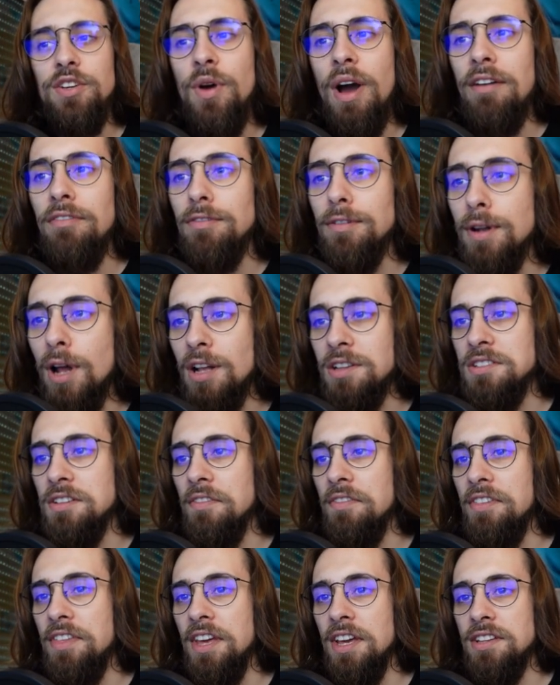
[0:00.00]
you have lots
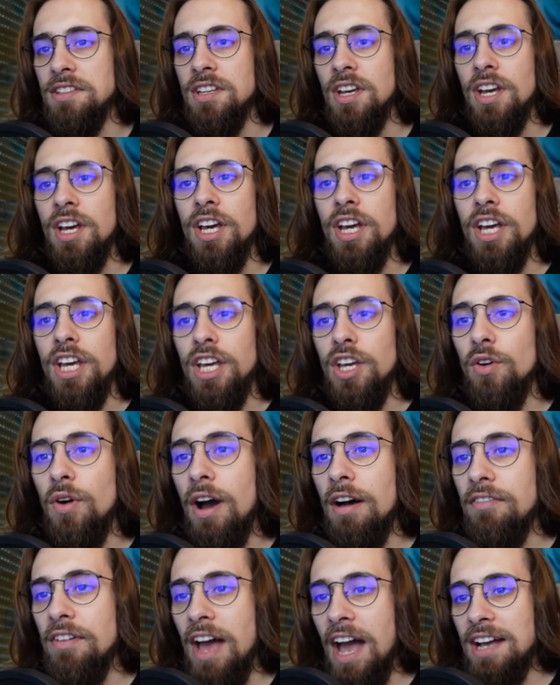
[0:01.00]
of things. You
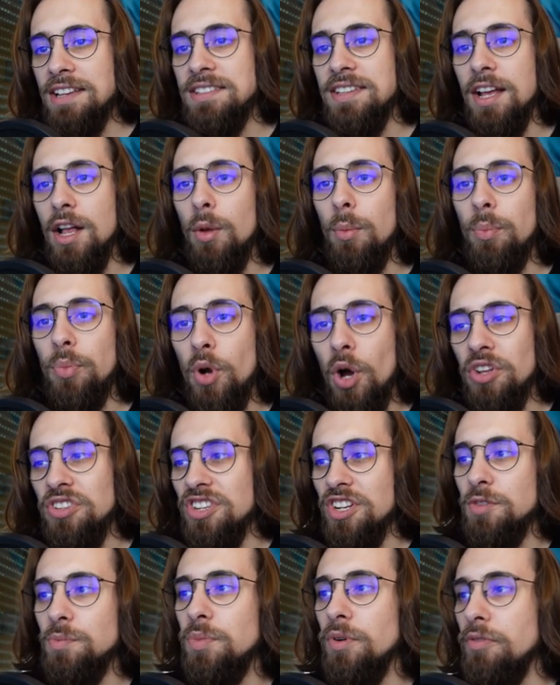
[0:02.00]
have Excel, Project